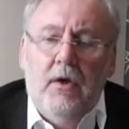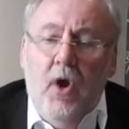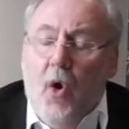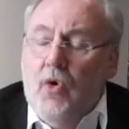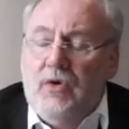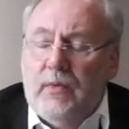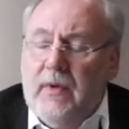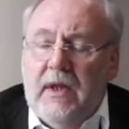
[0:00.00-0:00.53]

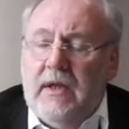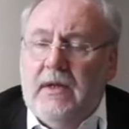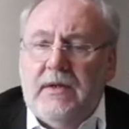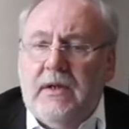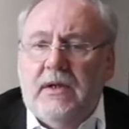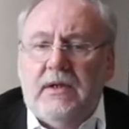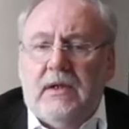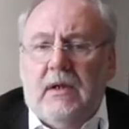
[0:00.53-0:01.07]
nodes within the
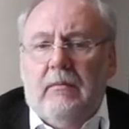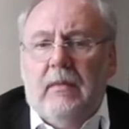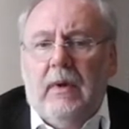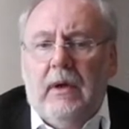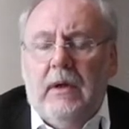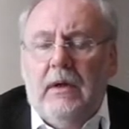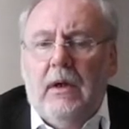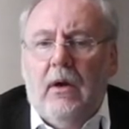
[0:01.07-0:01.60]
system,
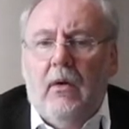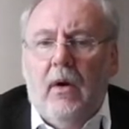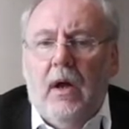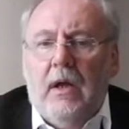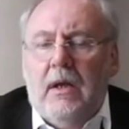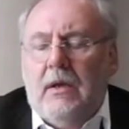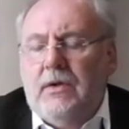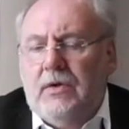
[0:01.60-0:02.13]

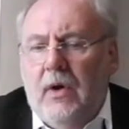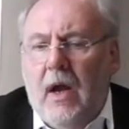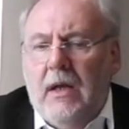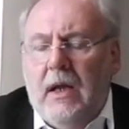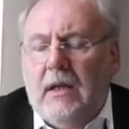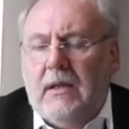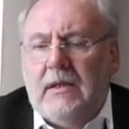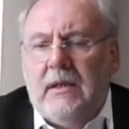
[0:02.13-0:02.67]
and trying
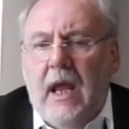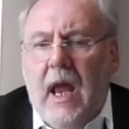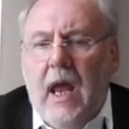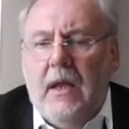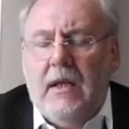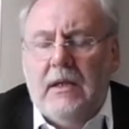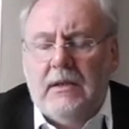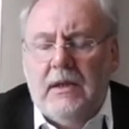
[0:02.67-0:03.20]
to
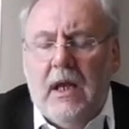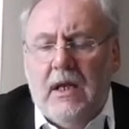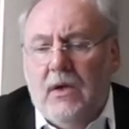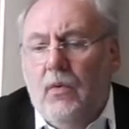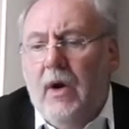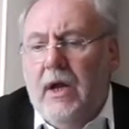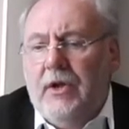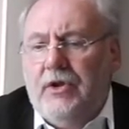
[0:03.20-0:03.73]
understand the extent
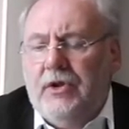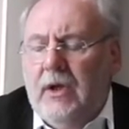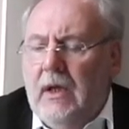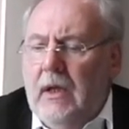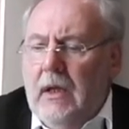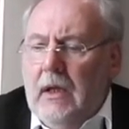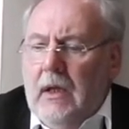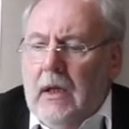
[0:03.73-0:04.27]
to which
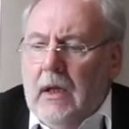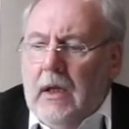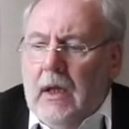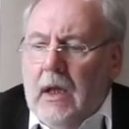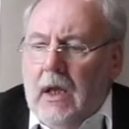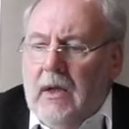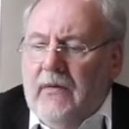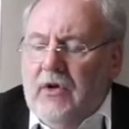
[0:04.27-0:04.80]

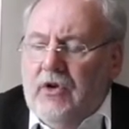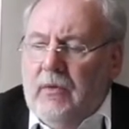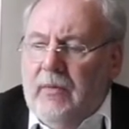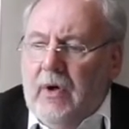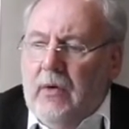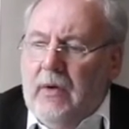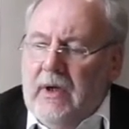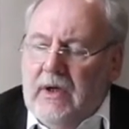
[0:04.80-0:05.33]
individual
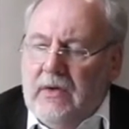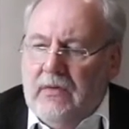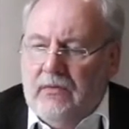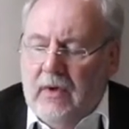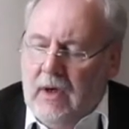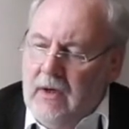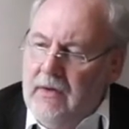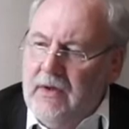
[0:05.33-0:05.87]
buildings,
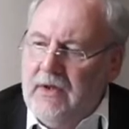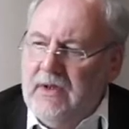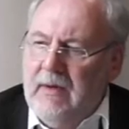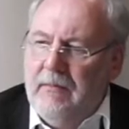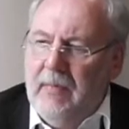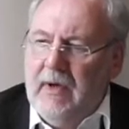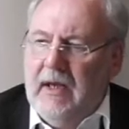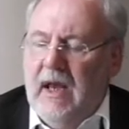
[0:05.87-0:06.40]
rather than
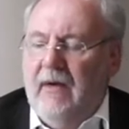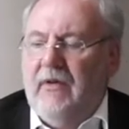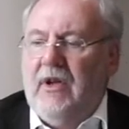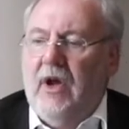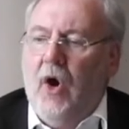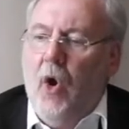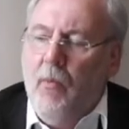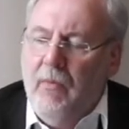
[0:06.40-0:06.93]
simply having
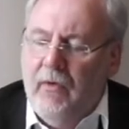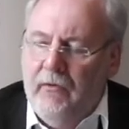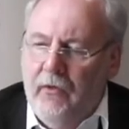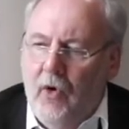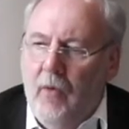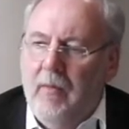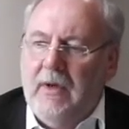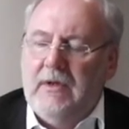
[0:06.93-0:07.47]
their own
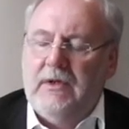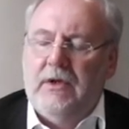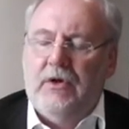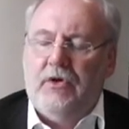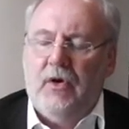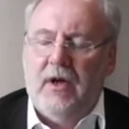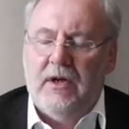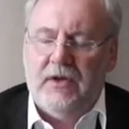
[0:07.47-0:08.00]
performance and
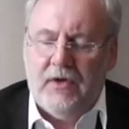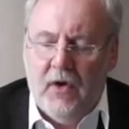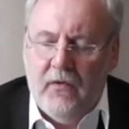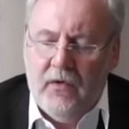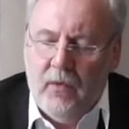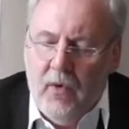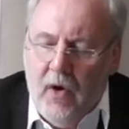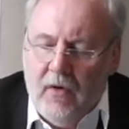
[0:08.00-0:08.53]
trying to
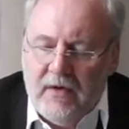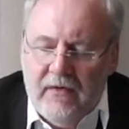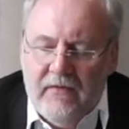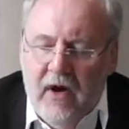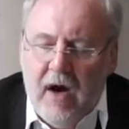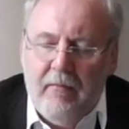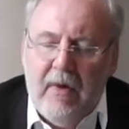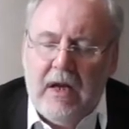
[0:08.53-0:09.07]
solve the world's
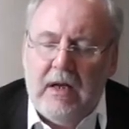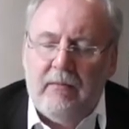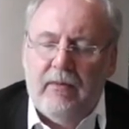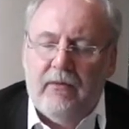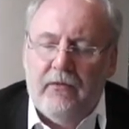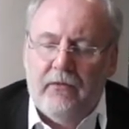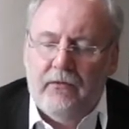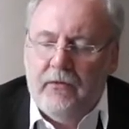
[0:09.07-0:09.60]

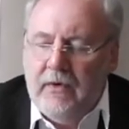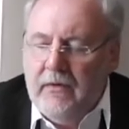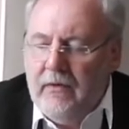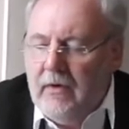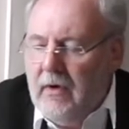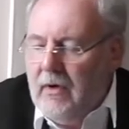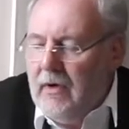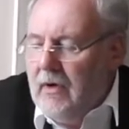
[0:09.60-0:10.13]
environmental
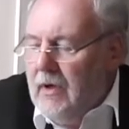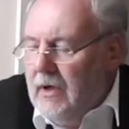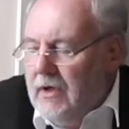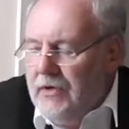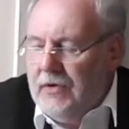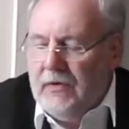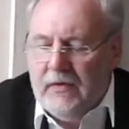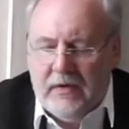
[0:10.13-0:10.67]

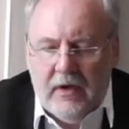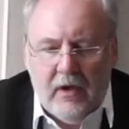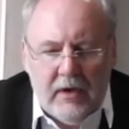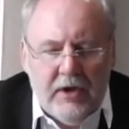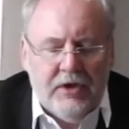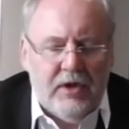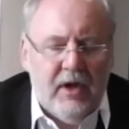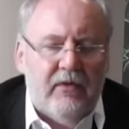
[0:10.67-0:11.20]
issues
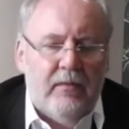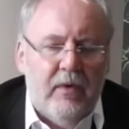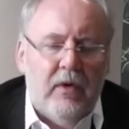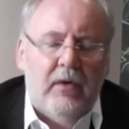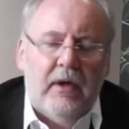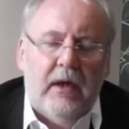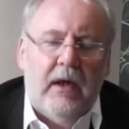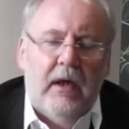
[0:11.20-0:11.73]
in every
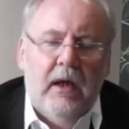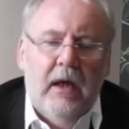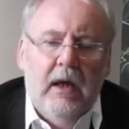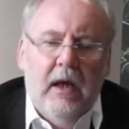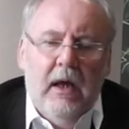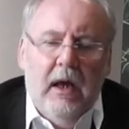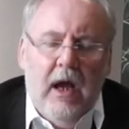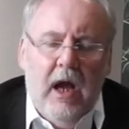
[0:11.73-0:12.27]
building,
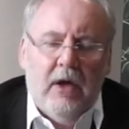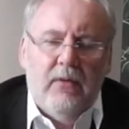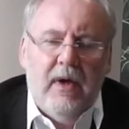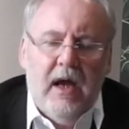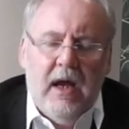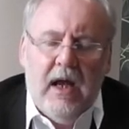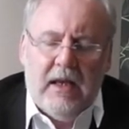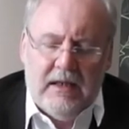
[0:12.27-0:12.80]
how do
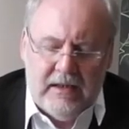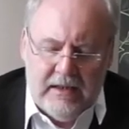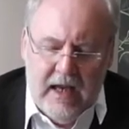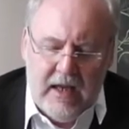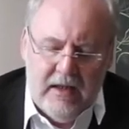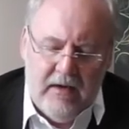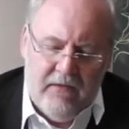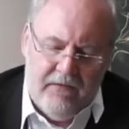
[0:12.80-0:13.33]
we
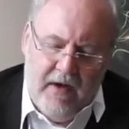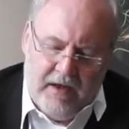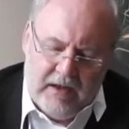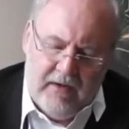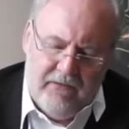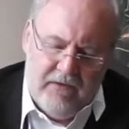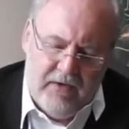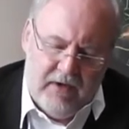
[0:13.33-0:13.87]
understand the
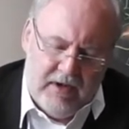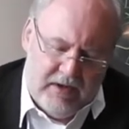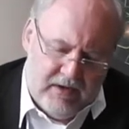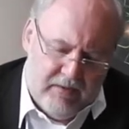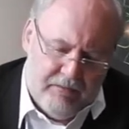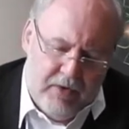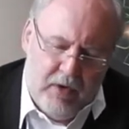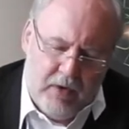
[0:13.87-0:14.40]
effectiveness
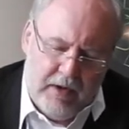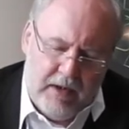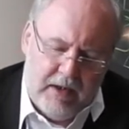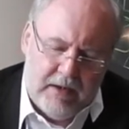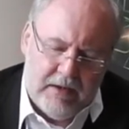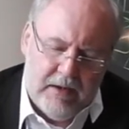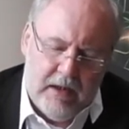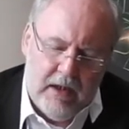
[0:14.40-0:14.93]
of
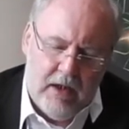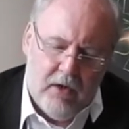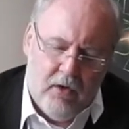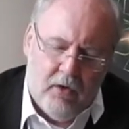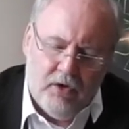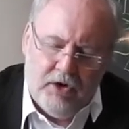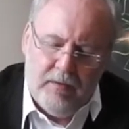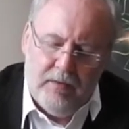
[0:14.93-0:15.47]
buildings in
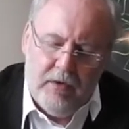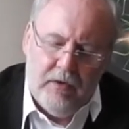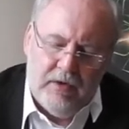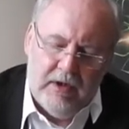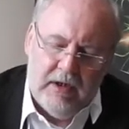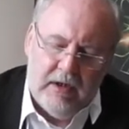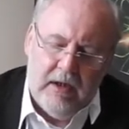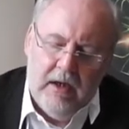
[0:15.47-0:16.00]

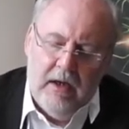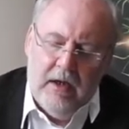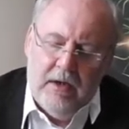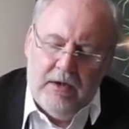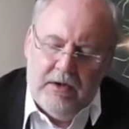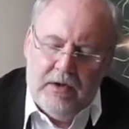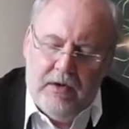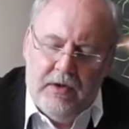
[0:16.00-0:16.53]
contributing
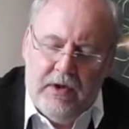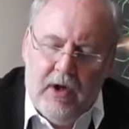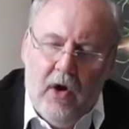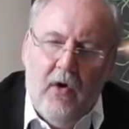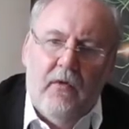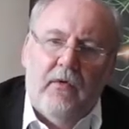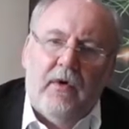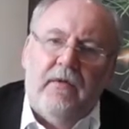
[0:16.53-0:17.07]
to the
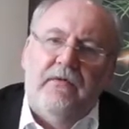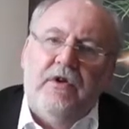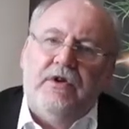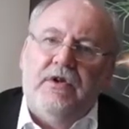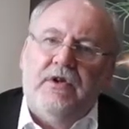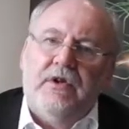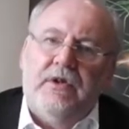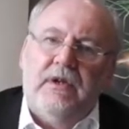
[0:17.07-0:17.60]
overall
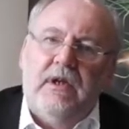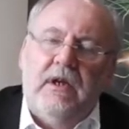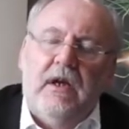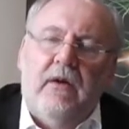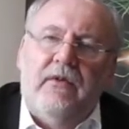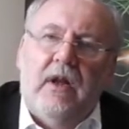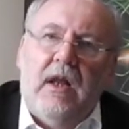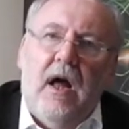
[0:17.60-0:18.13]
efficiency
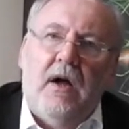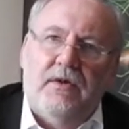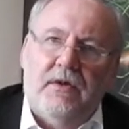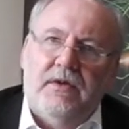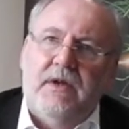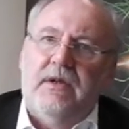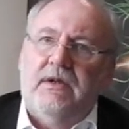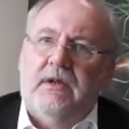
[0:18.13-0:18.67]
of the
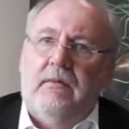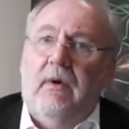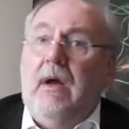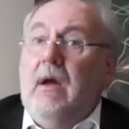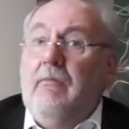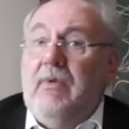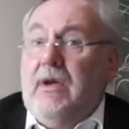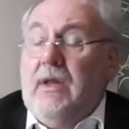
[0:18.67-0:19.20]
larger system,
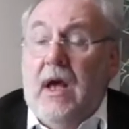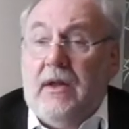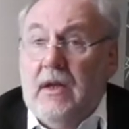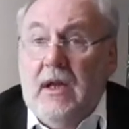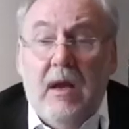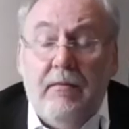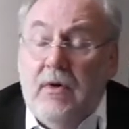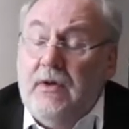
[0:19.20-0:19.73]
be that the
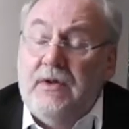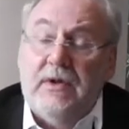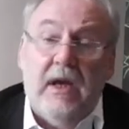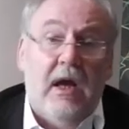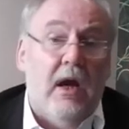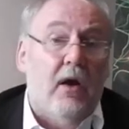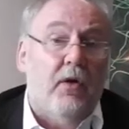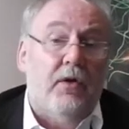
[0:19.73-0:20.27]
neighborhood
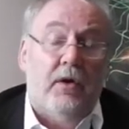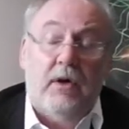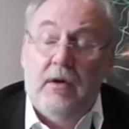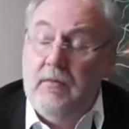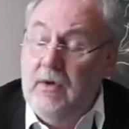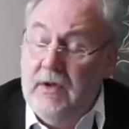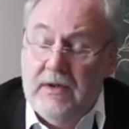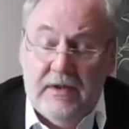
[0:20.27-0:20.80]
scale, the
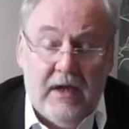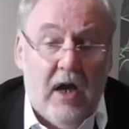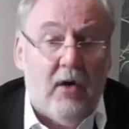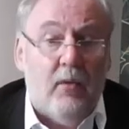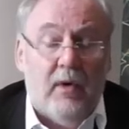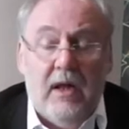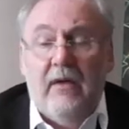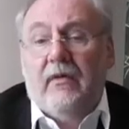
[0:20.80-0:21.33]
community
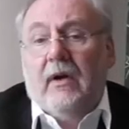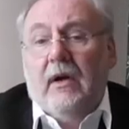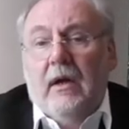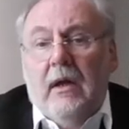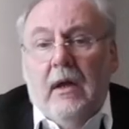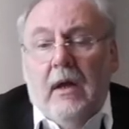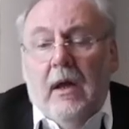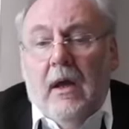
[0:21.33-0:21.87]
scale, whatever.
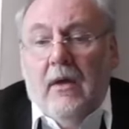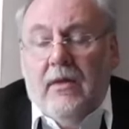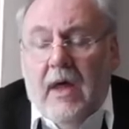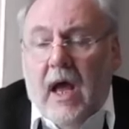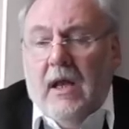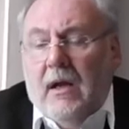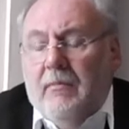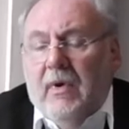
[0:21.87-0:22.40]

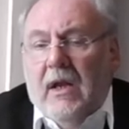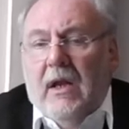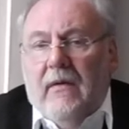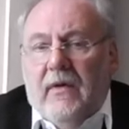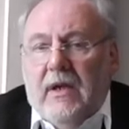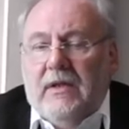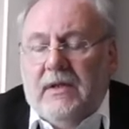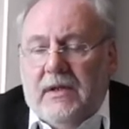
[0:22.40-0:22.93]
That, I
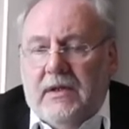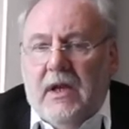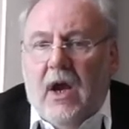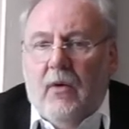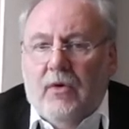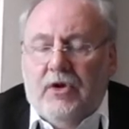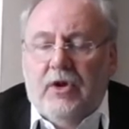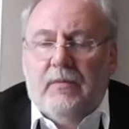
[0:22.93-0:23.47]
believe, is the
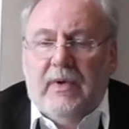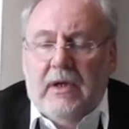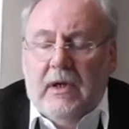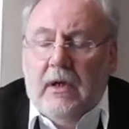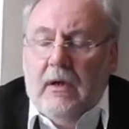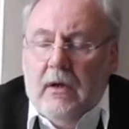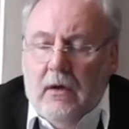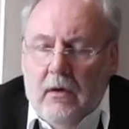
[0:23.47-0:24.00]
scale we should be
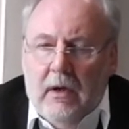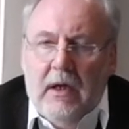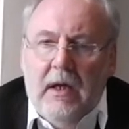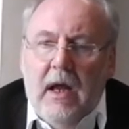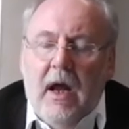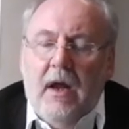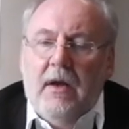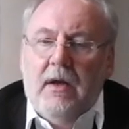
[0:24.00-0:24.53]

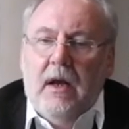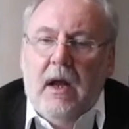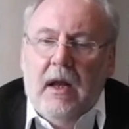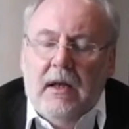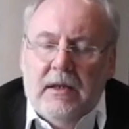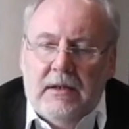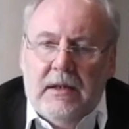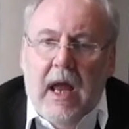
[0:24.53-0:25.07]
looking at and
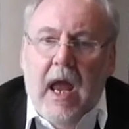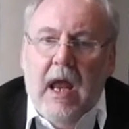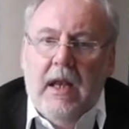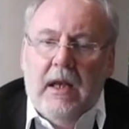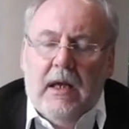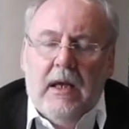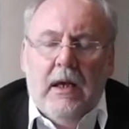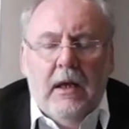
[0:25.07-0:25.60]

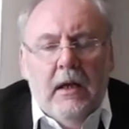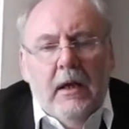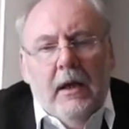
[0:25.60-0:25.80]
understanding,